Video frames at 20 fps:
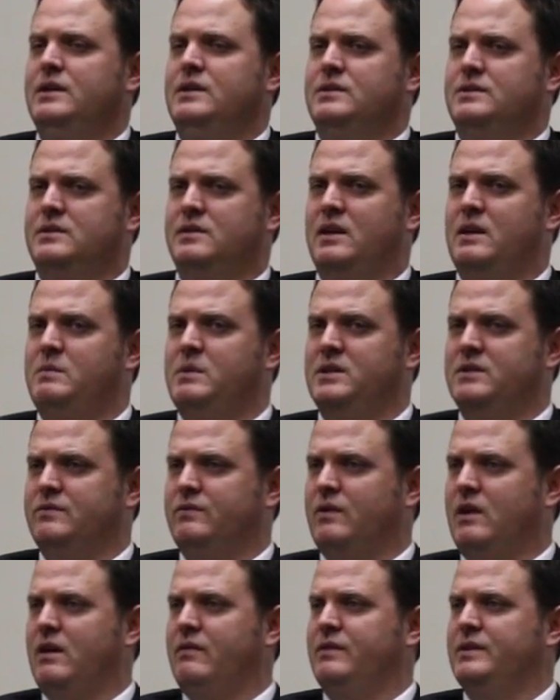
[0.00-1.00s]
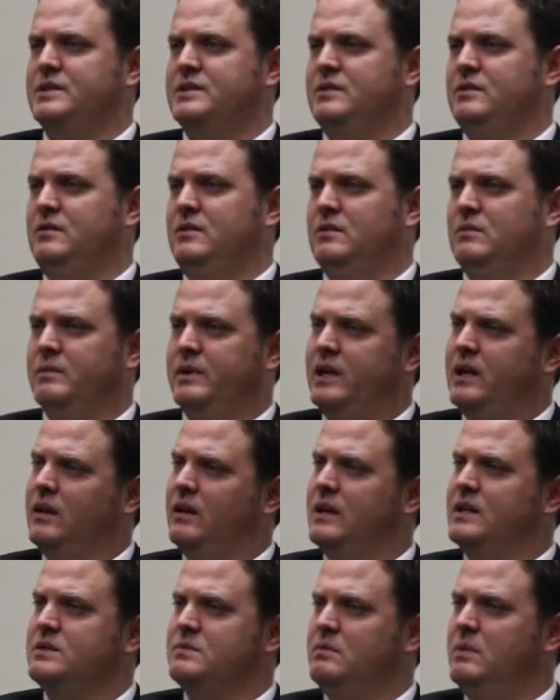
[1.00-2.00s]
So that means for every student we get
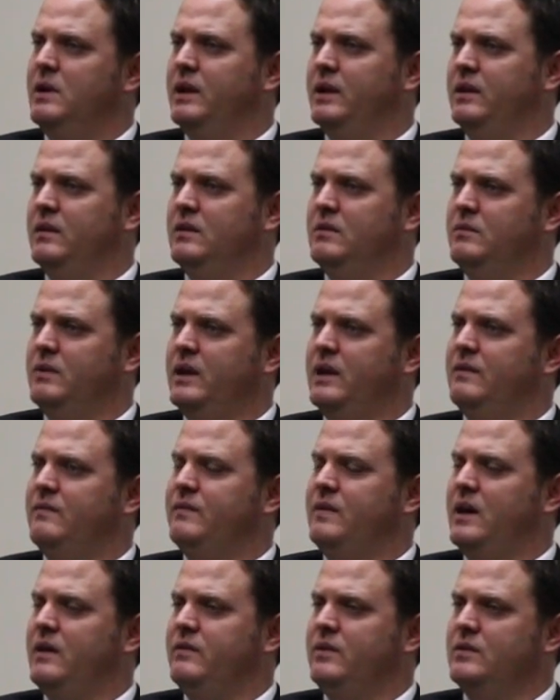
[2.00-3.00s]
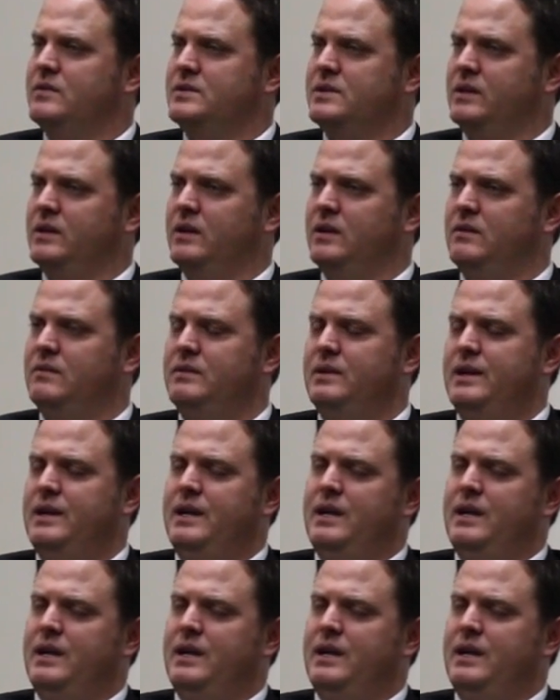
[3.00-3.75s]
less money than we had 5 years ago.